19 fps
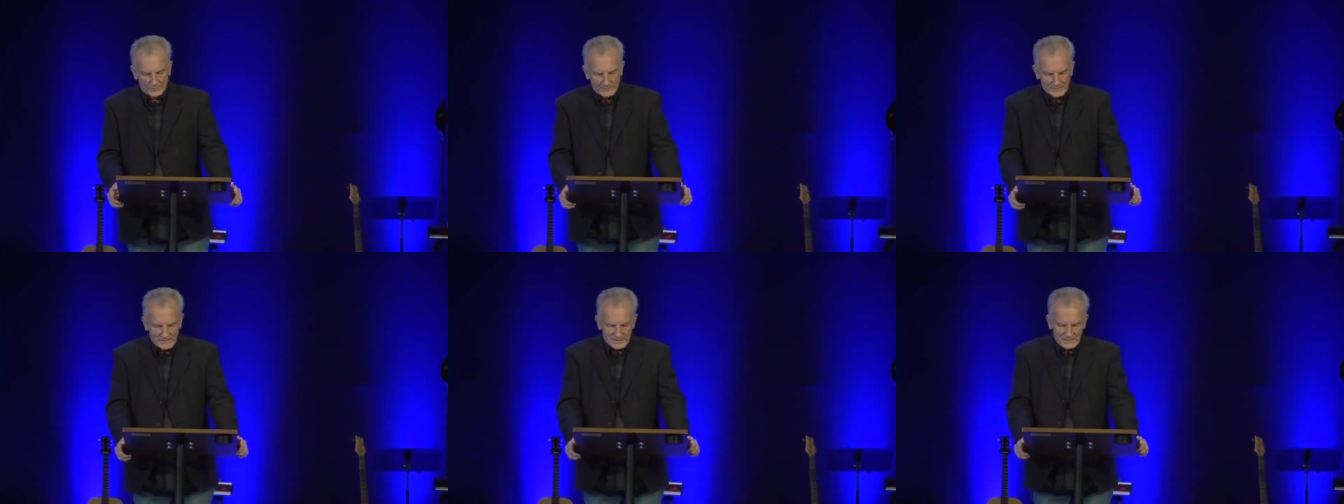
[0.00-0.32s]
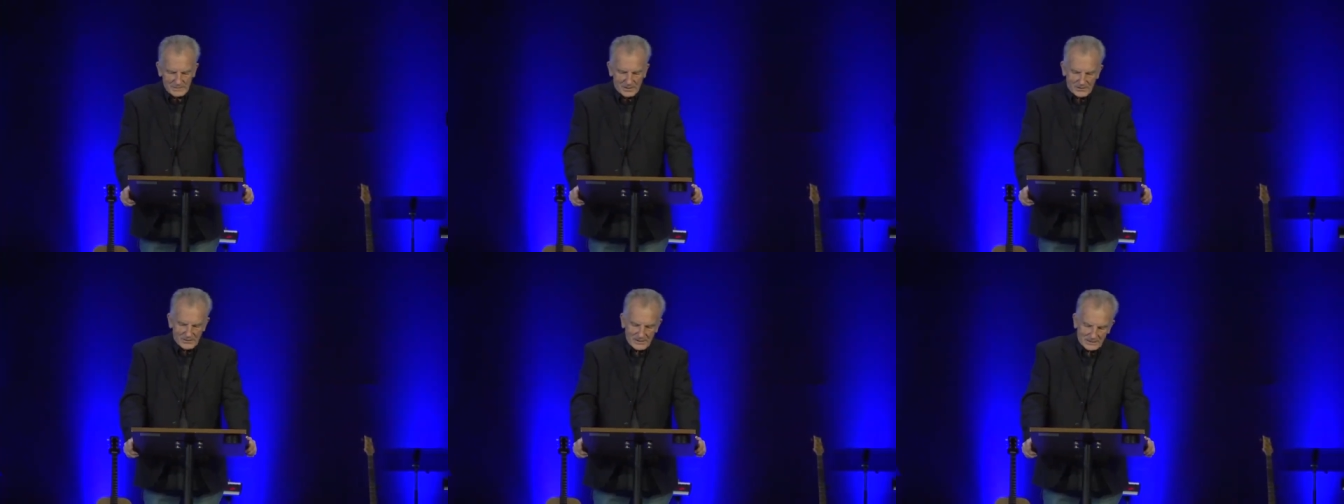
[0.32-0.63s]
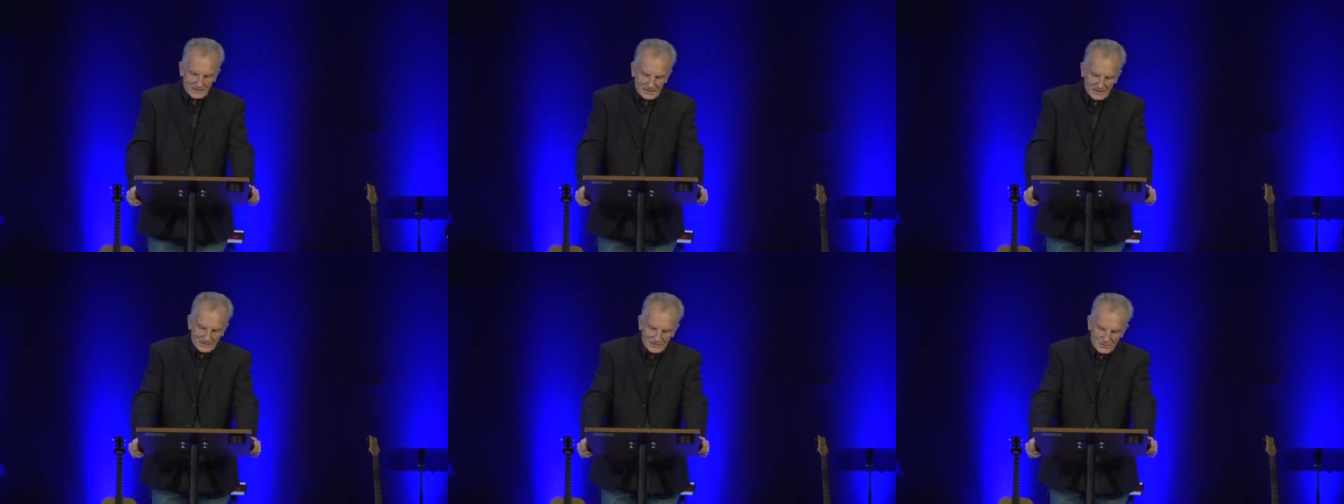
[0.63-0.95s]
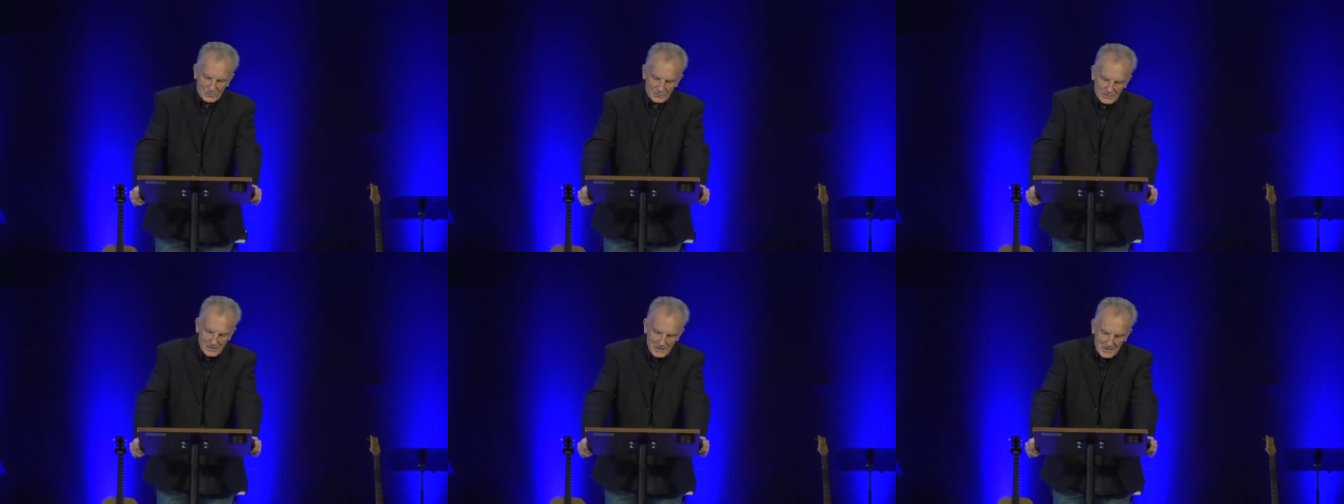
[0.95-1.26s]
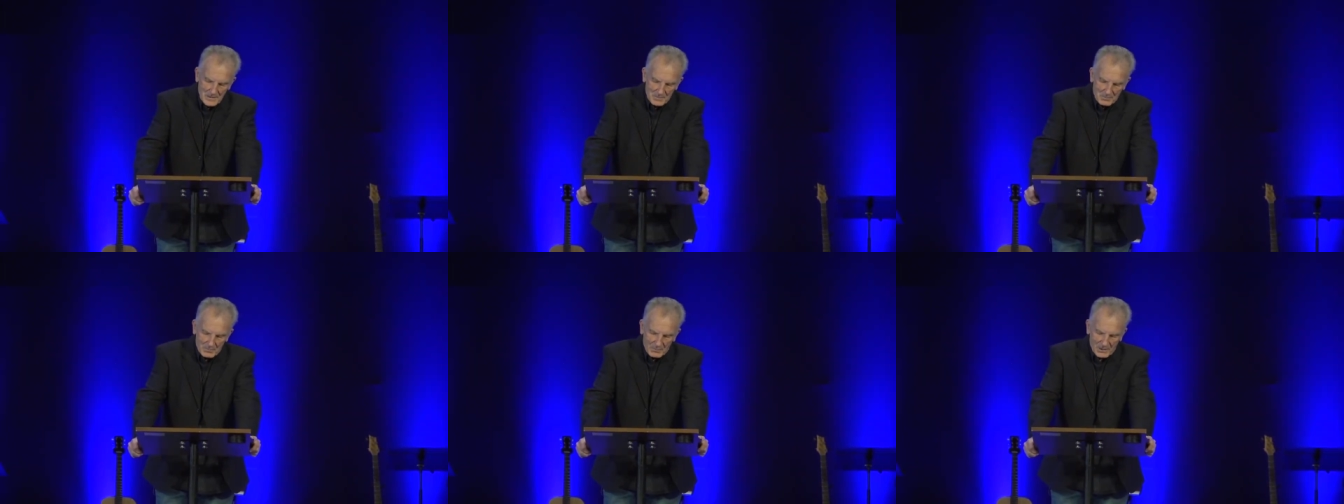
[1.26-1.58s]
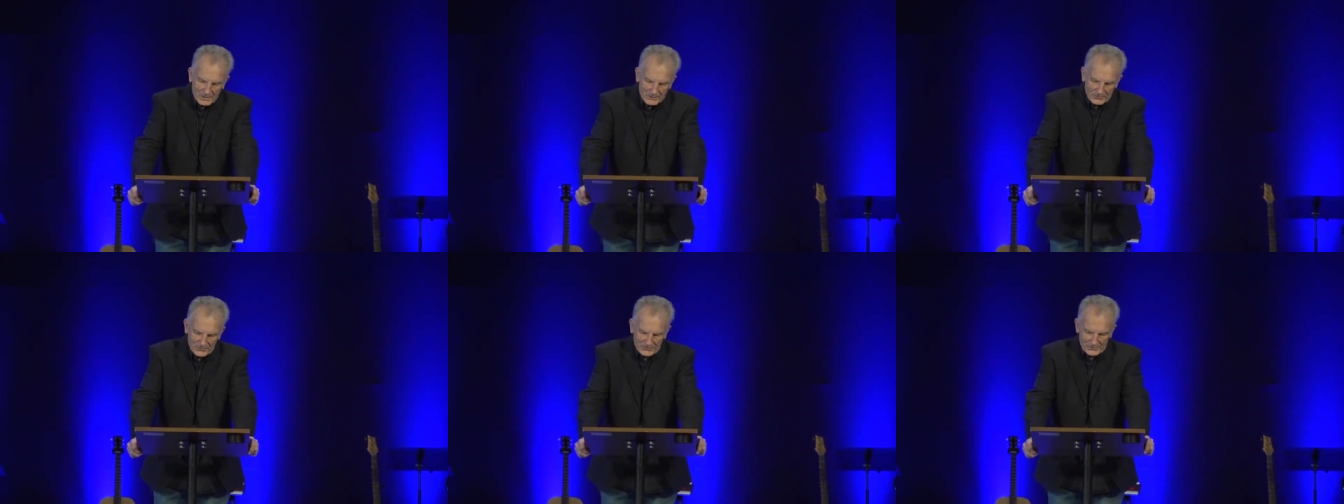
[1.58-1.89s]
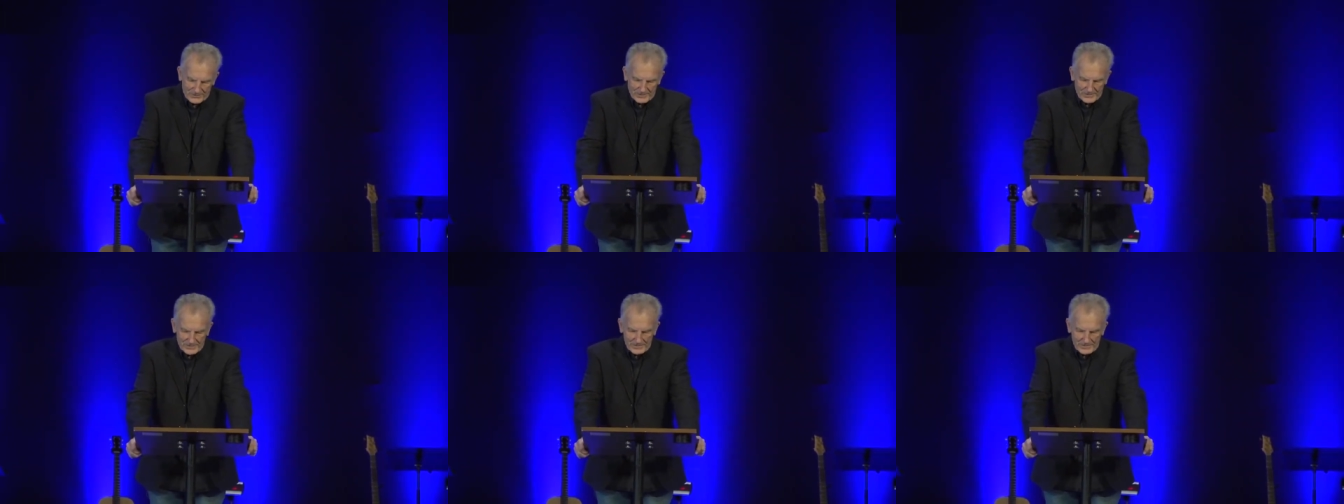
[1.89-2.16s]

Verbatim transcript: And starting next month,